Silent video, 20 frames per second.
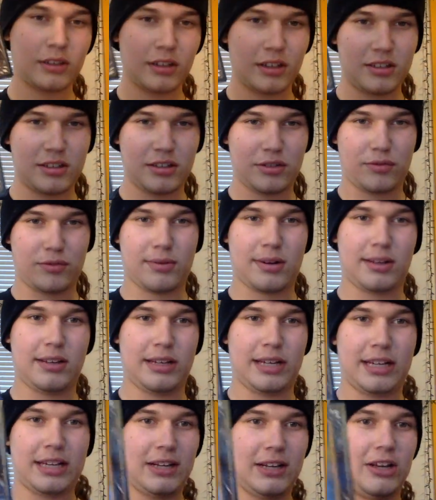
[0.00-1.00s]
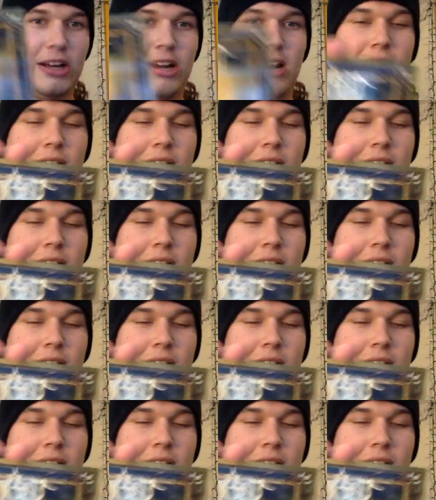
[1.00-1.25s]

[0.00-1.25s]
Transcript: This is really good.